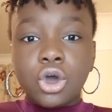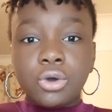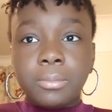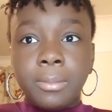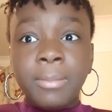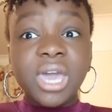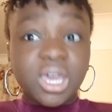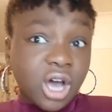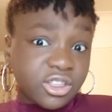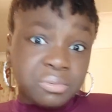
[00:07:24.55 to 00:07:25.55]

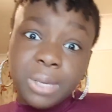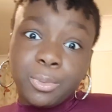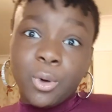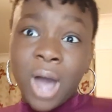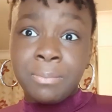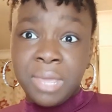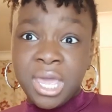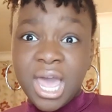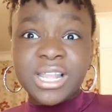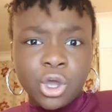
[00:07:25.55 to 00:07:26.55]
making other people
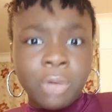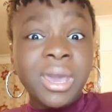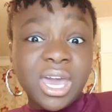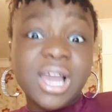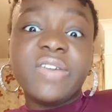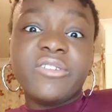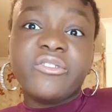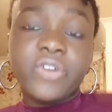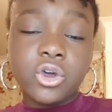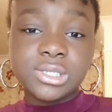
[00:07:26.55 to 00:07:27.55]
happy and that you're making a
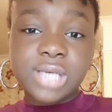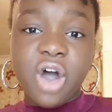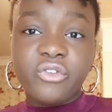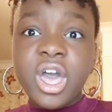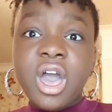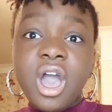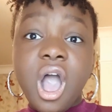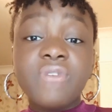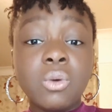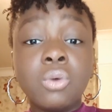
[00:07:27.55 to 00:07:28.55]
living for yourself.
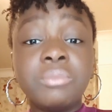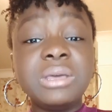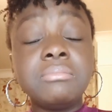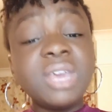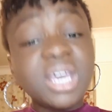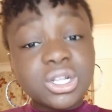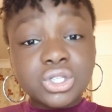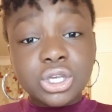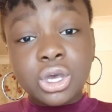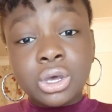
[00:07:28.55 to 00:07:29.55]
And they will be mean
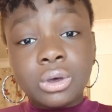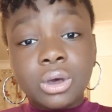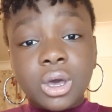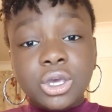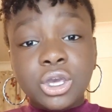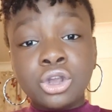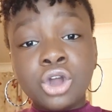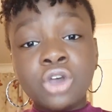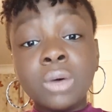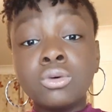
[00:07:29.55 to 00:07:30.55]
to you,
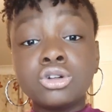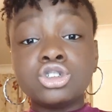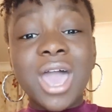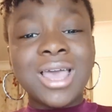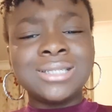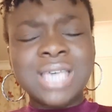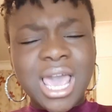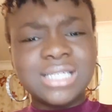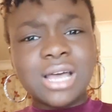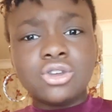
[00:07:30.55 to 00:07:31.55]
they will try and
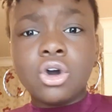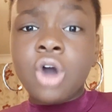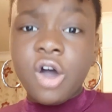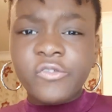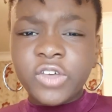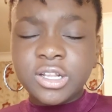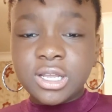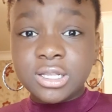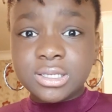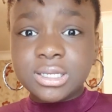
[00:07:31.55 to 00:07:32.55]
take down your
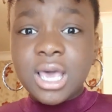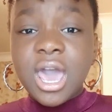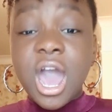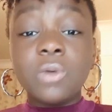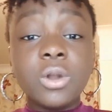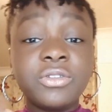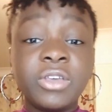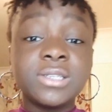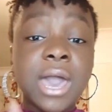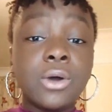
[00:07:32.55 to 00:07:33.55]
confidence. And one of the
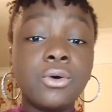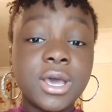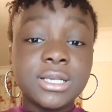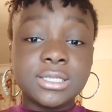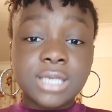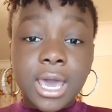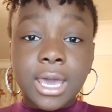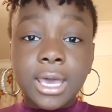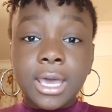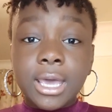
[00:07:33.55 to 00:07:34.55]
things I always
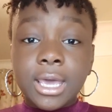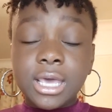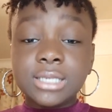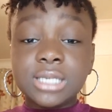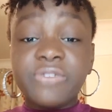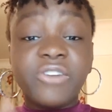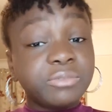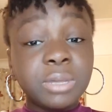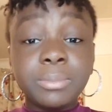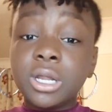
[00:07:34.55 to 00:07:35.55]
say is, if
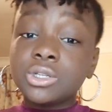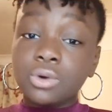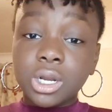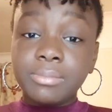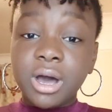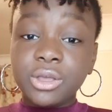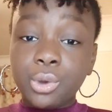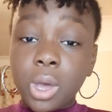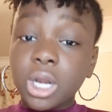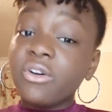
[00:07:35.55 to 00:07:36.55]
other people are talking about
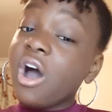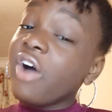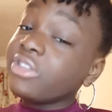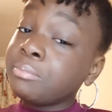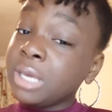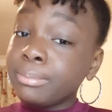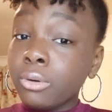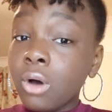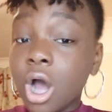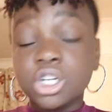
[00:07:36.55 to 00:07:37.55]
you and if other
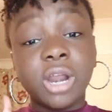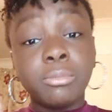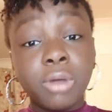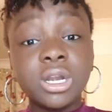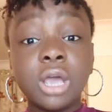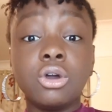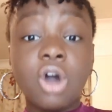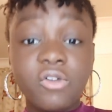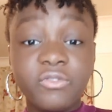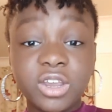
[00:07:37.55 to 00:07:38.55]
people are trying to bring down your
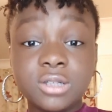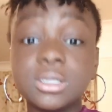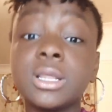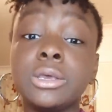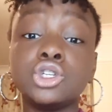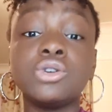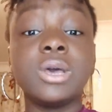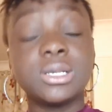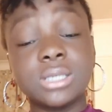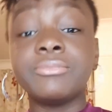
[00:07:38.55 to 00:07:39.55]
confidence, then you're
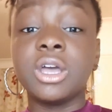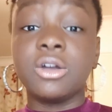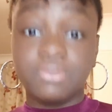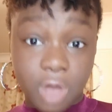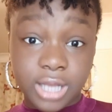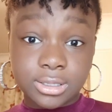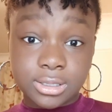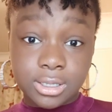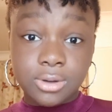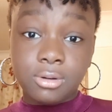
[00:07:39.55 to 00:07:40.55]
doing something
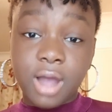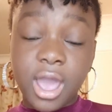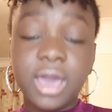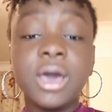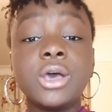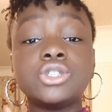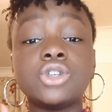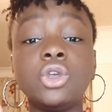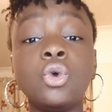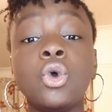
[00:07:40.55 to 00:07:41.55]
right. All right.
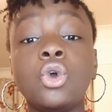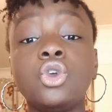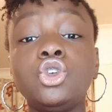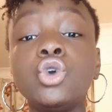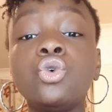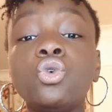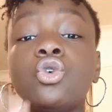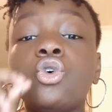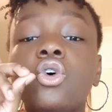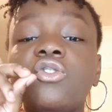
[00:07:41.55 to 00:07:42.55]
So
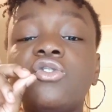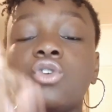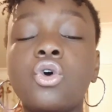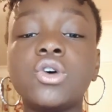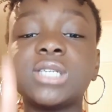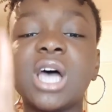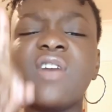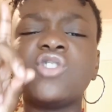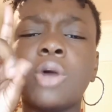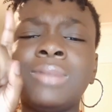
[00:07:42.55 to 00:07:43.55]
you of course
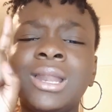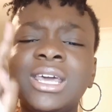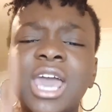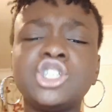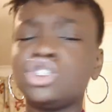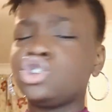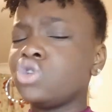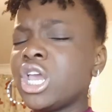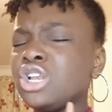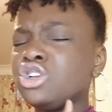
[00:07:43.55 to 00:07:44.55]
have the obligation to
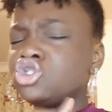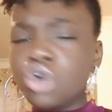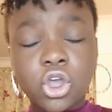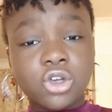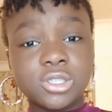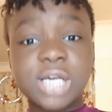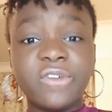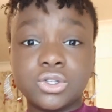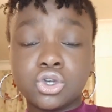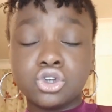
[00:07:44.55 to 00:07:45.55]
enjoy
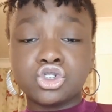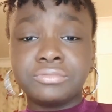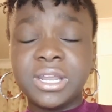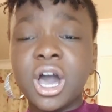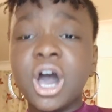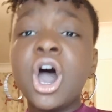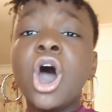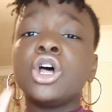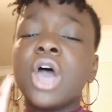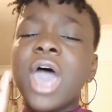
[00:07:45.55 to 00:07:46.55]
yourself on social media.
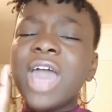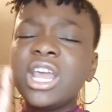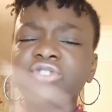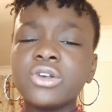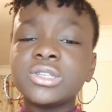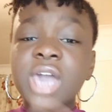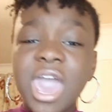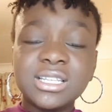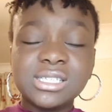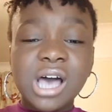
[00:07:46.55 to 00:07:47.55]
Any of those
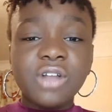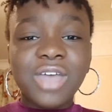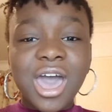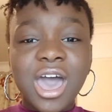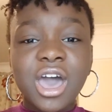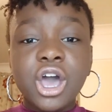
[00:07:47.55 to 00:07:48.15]
haters out there,